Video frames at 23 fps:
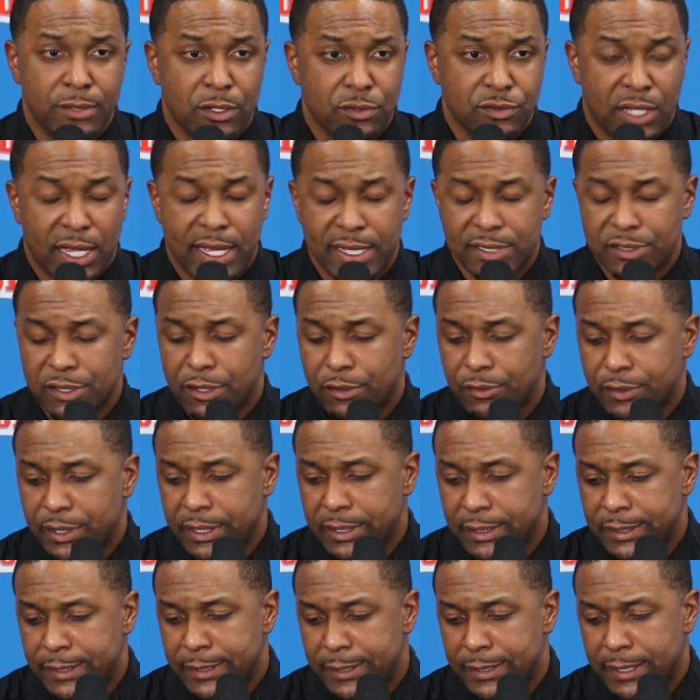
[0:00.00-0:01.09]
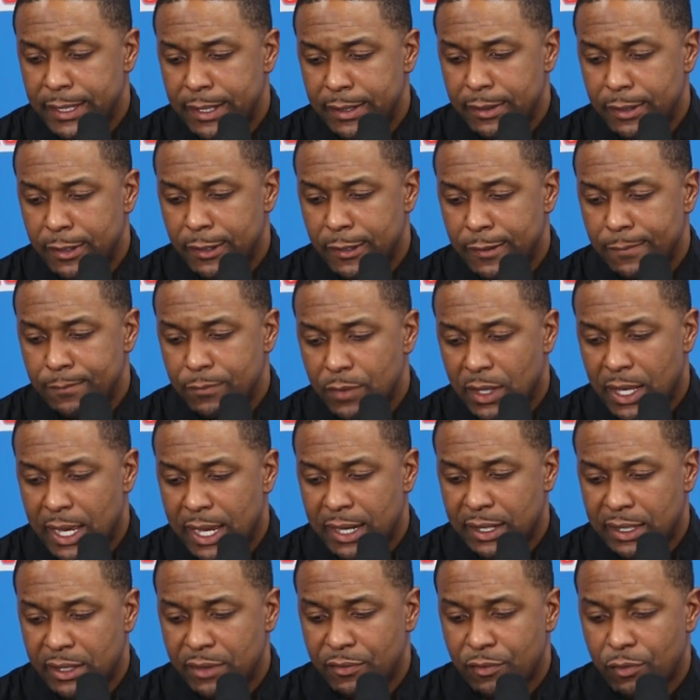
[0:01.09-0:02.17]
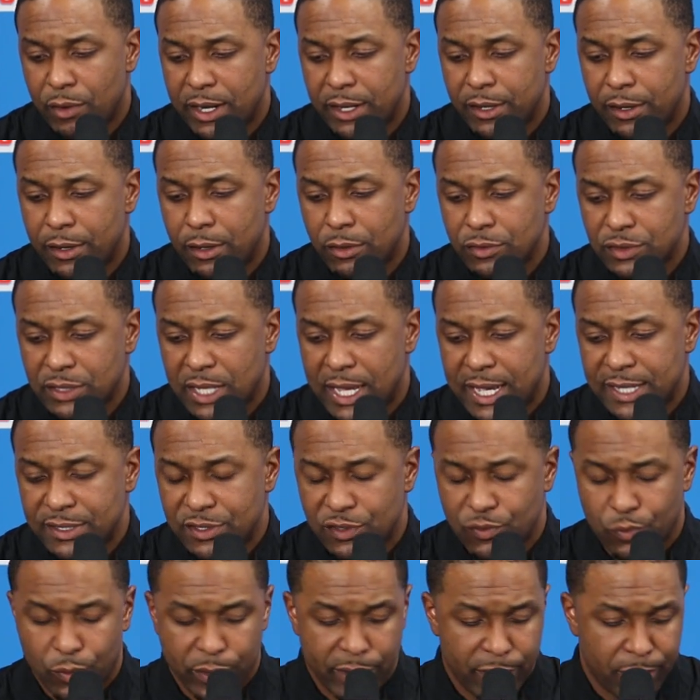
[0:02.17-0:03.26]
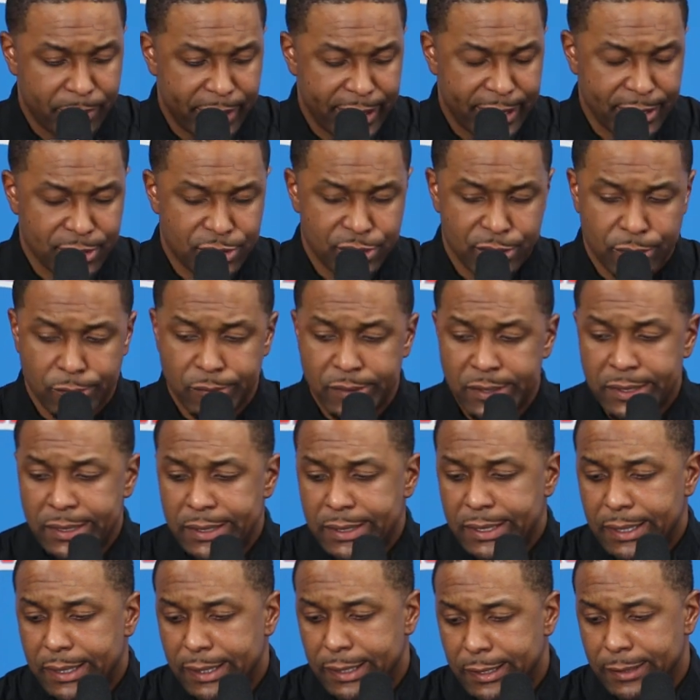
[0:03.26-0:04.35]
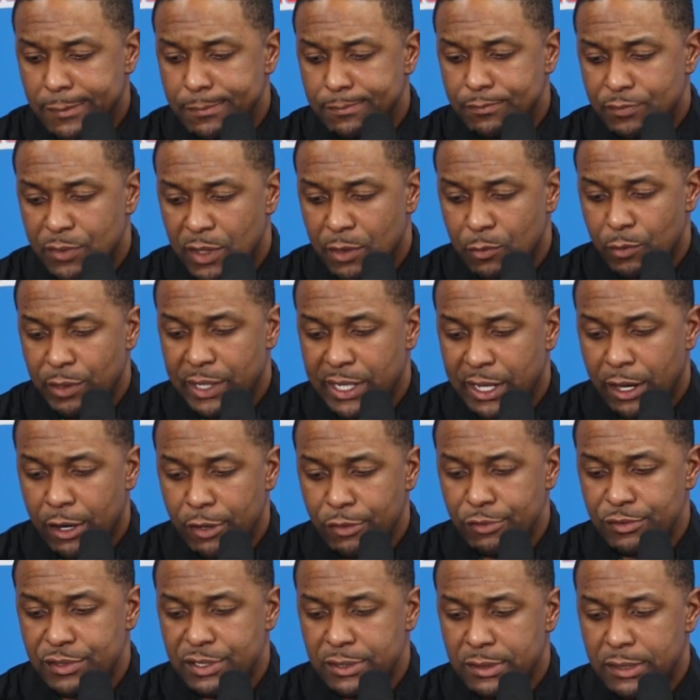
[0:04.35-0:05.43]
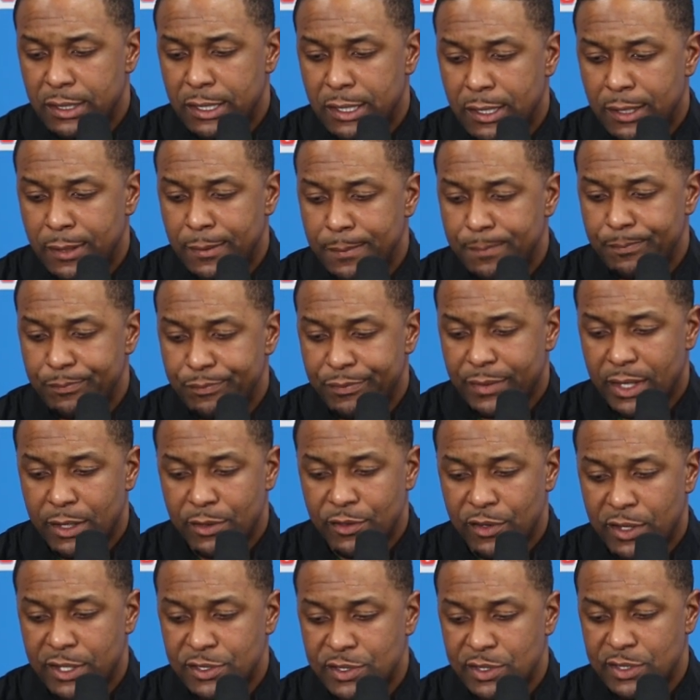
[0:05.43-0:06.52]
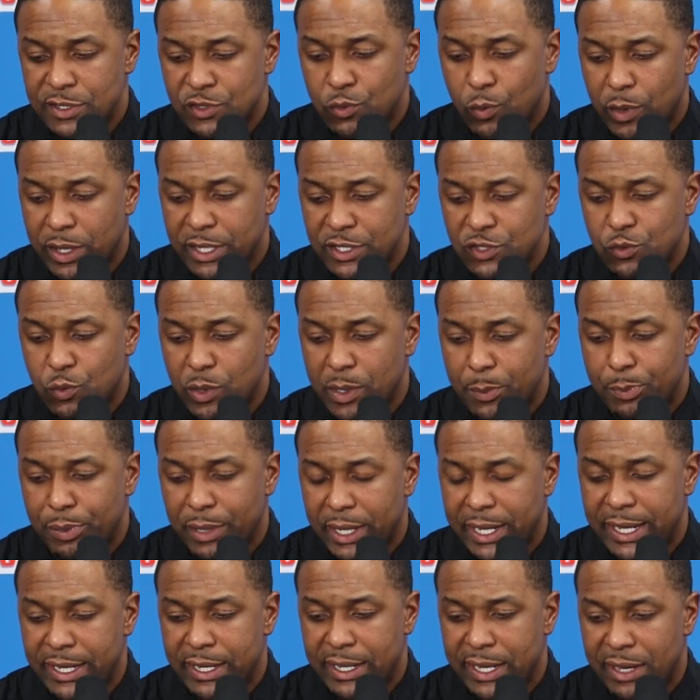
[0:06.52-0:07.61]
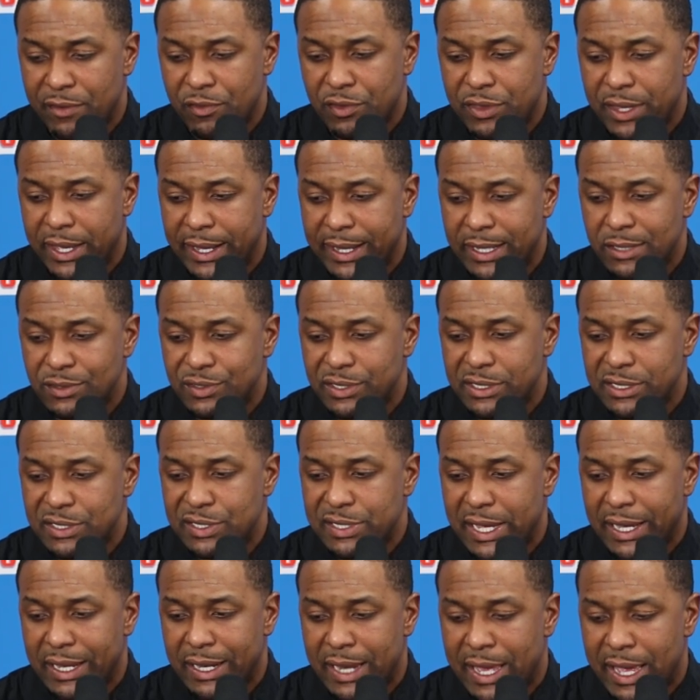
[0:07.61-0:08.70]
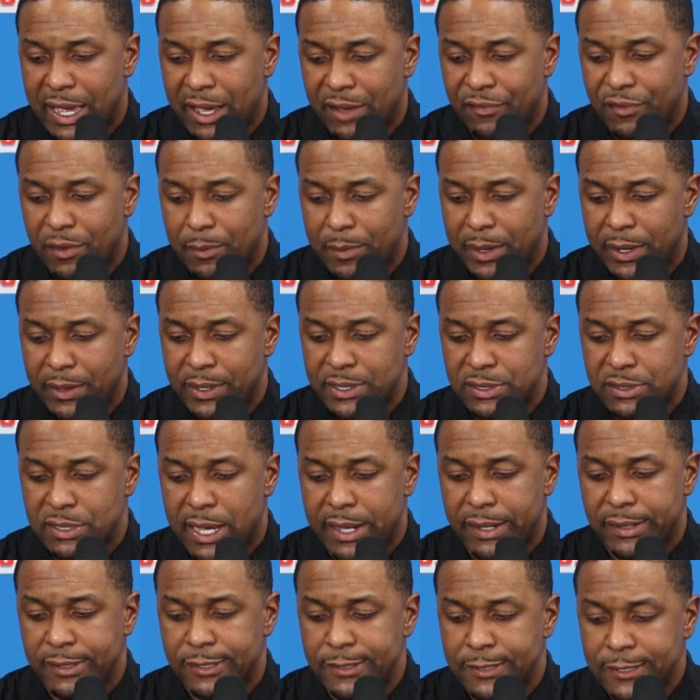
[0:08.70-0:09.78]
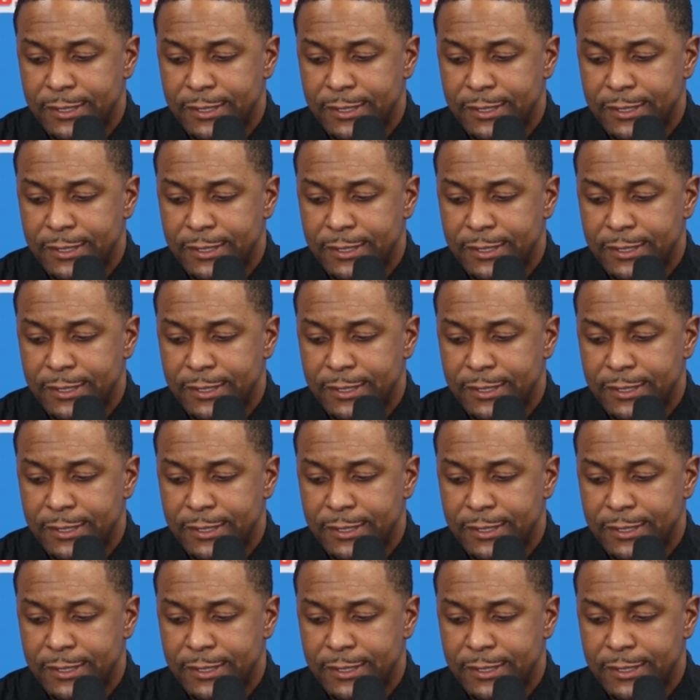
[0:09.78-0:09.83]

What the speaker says: Those guys earned it, and got to give credit to those guys as well, man. So it really hurts. As well as we played and everything else in the second half, I mean, it's not